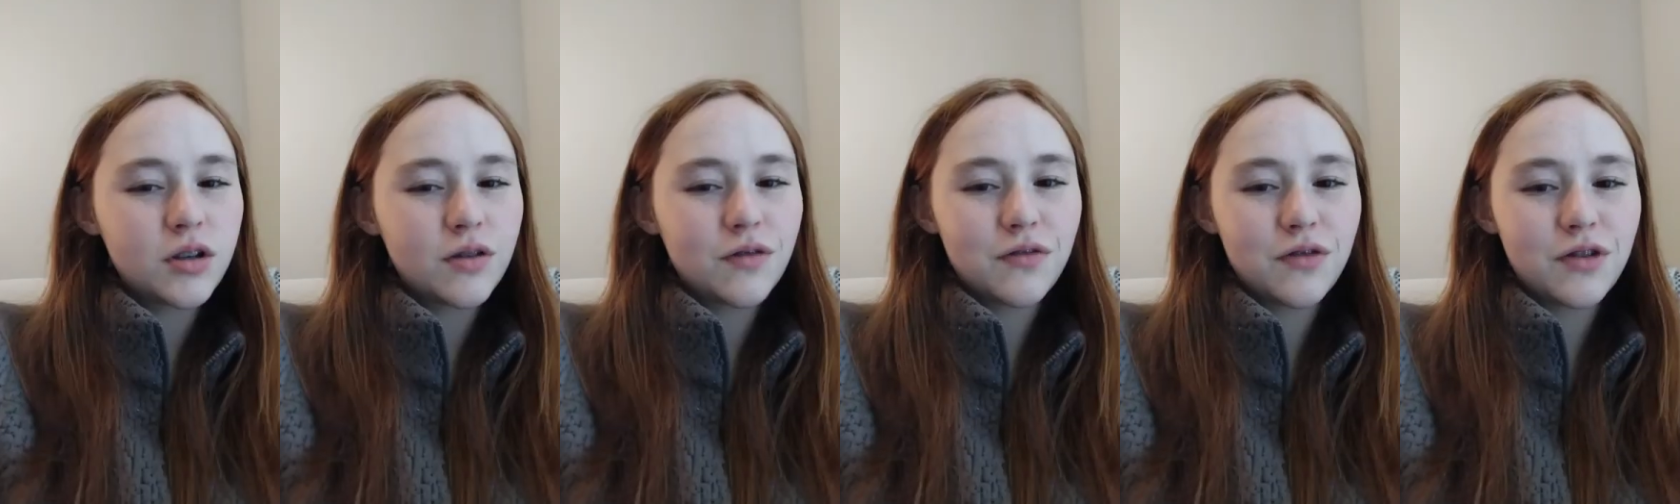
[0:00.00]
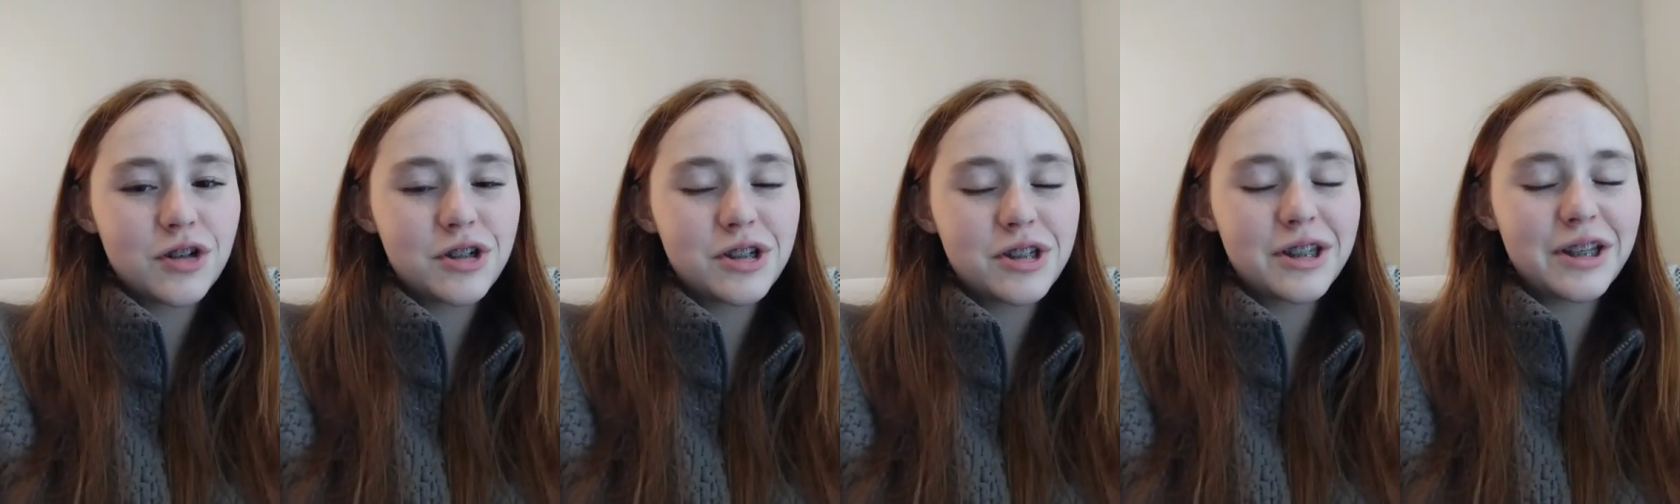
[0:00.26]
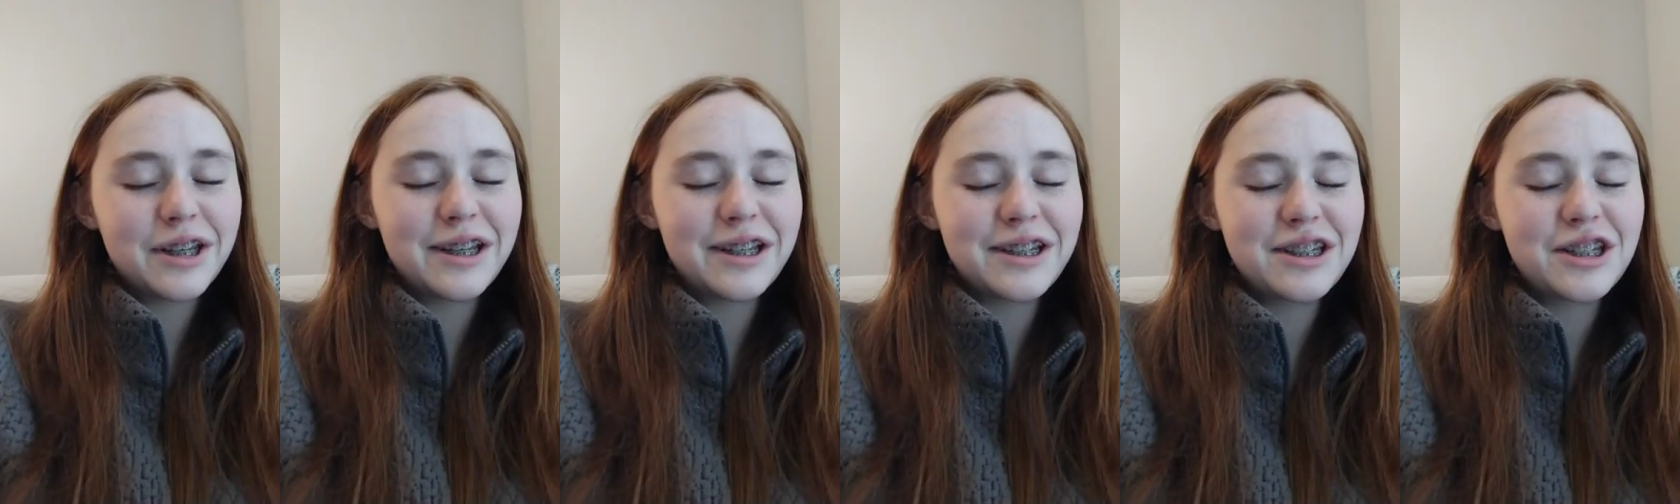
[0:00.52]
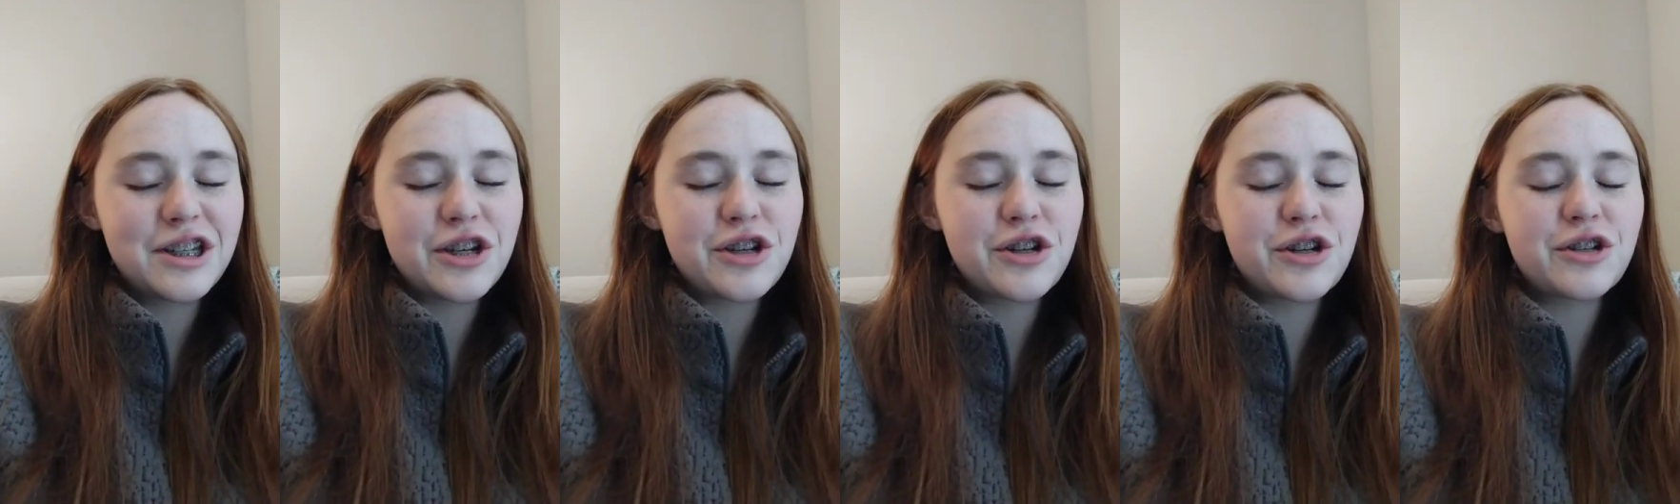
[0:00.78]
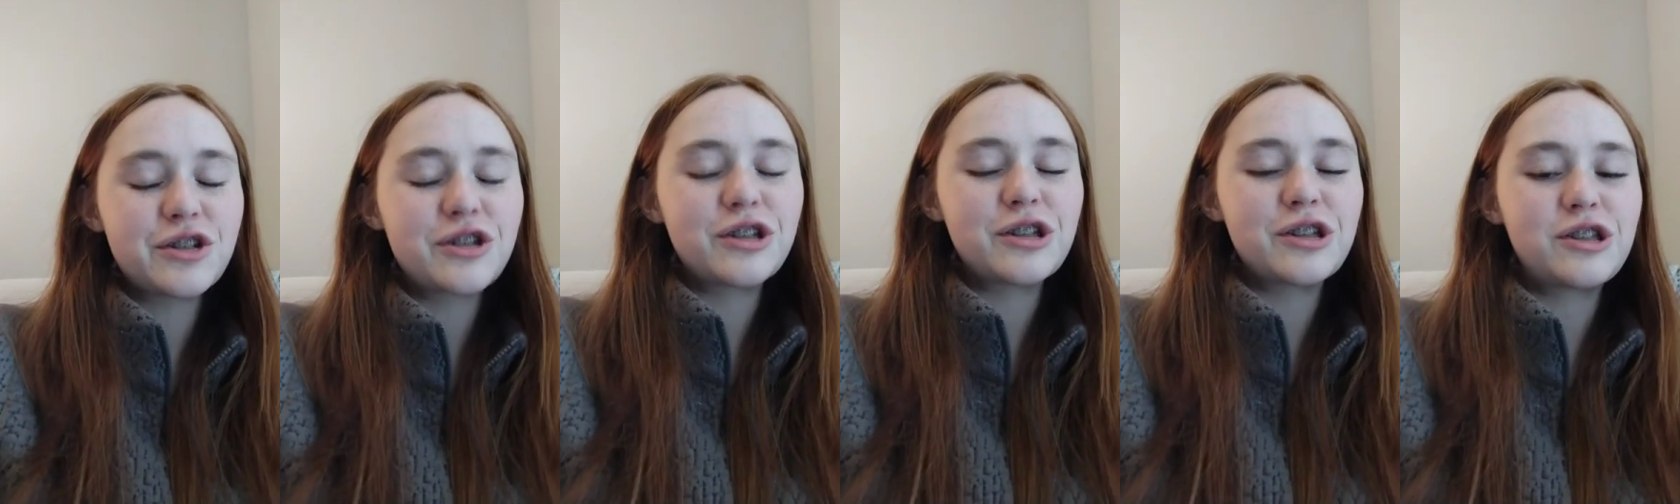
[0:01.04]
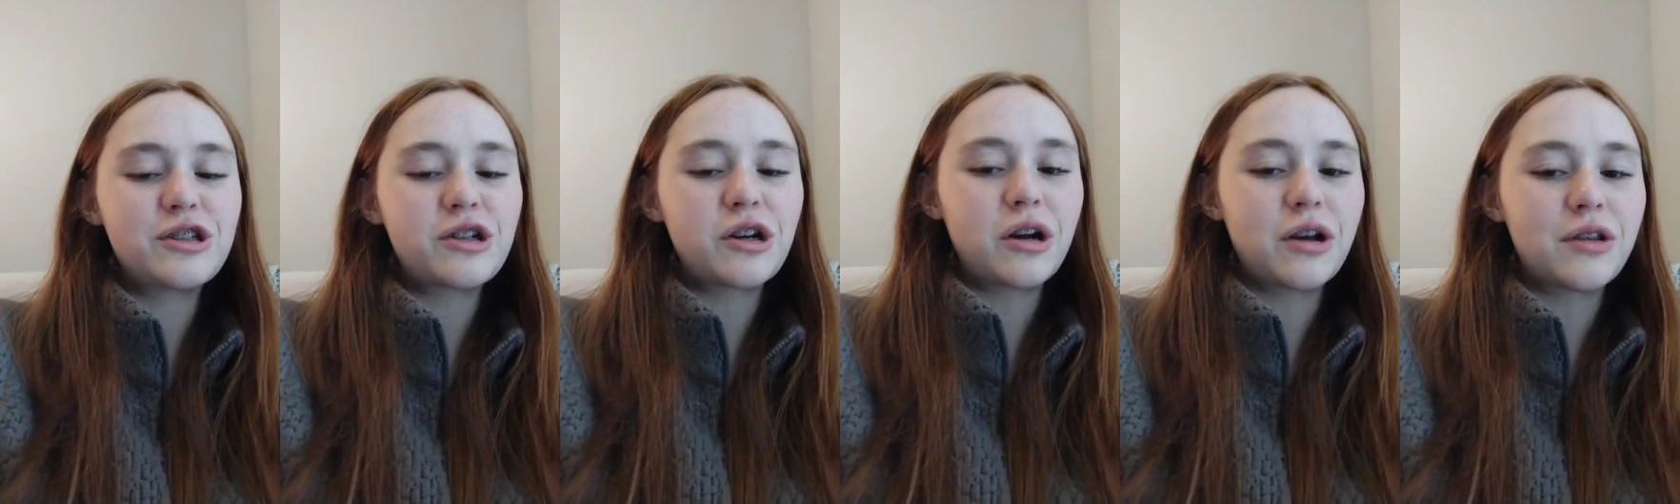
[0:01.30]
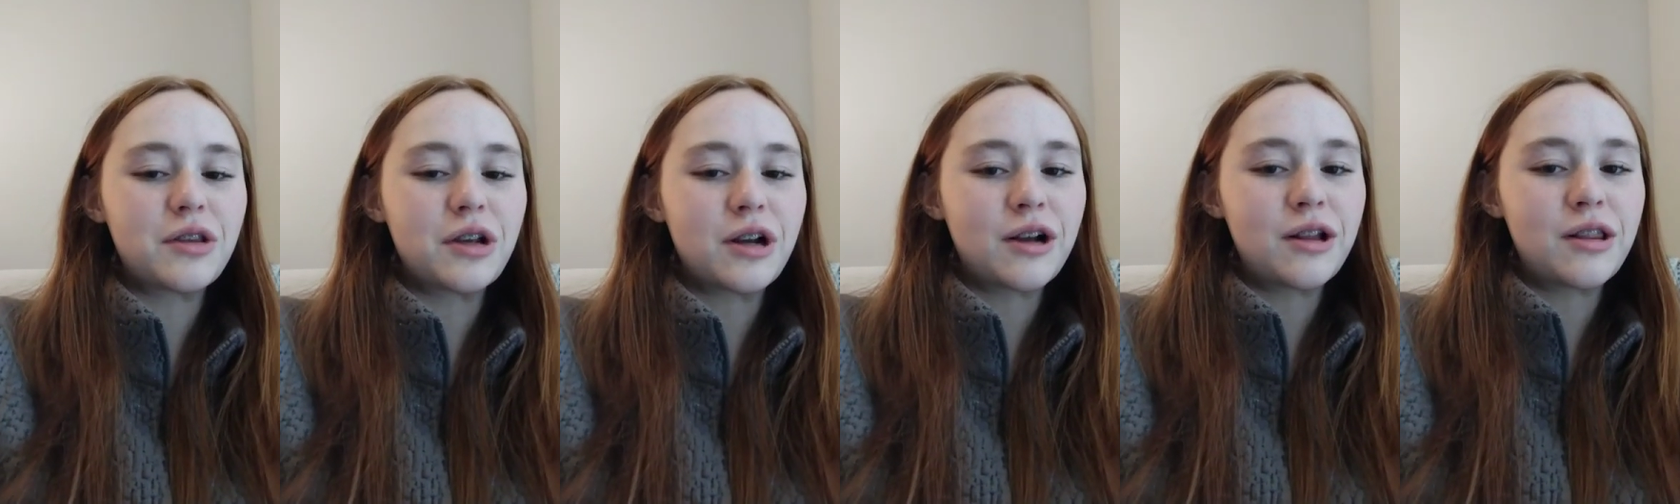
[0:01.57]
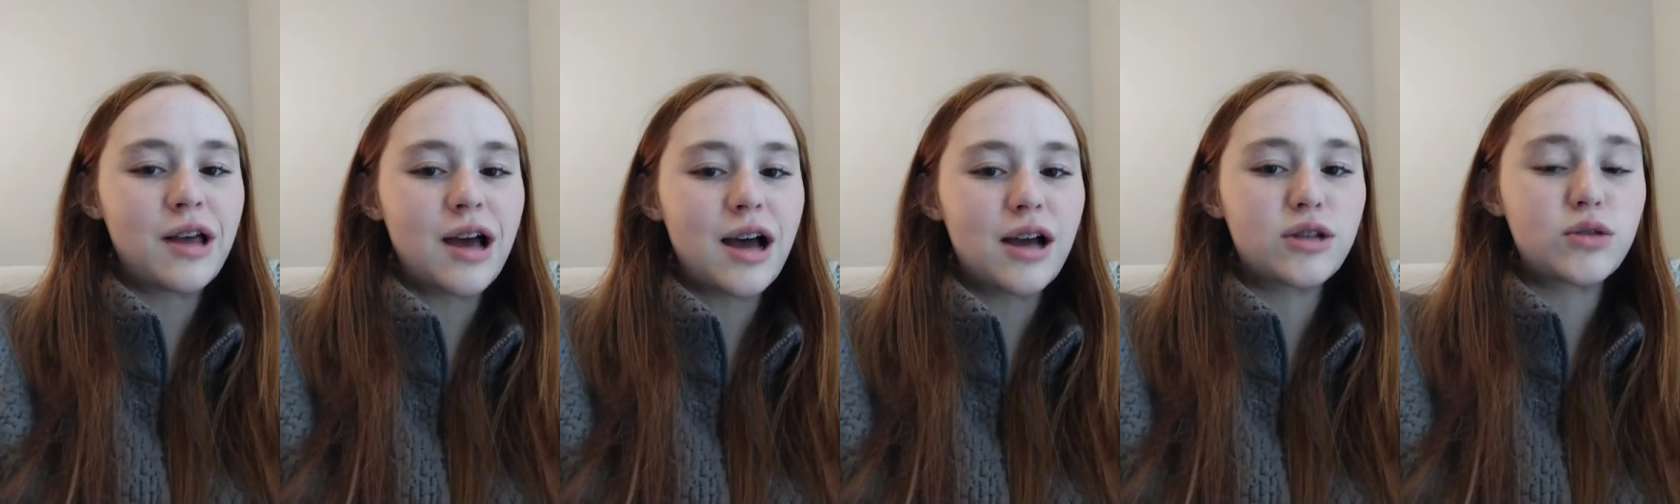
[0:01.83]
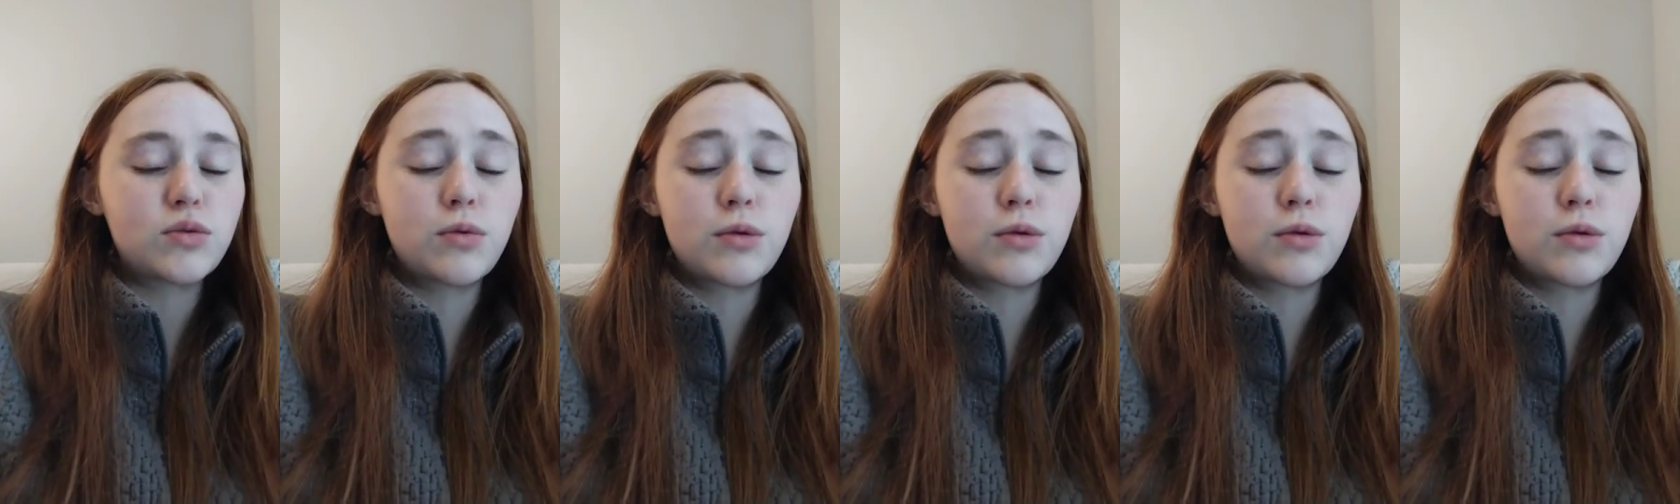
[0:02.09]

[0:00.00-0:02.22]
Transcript: Firstly, teachers could start out their class